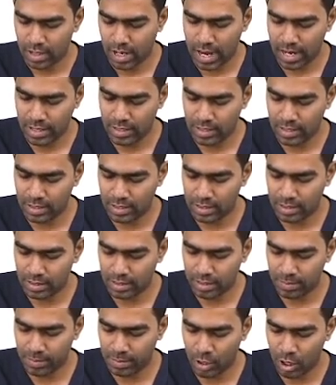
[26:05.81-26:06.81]
and this
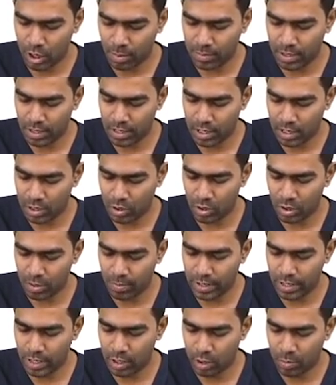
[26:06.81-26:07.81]
is predominantly controlled
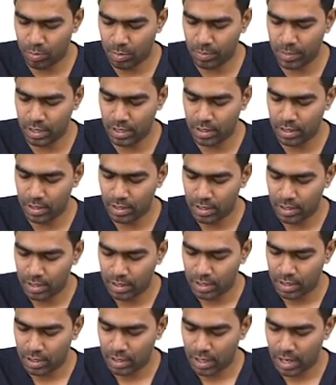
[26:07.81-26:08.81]
by dopamine,
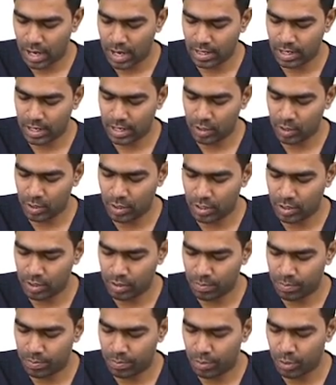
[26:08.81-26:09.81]
and they are going
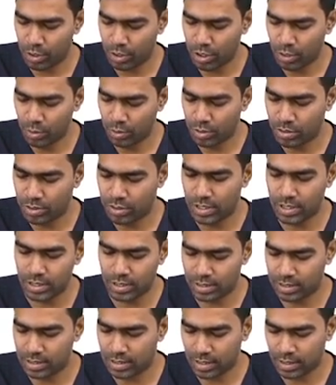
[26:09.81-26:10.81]
to produce
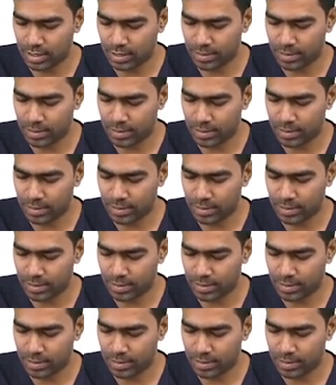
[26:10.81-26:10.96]
this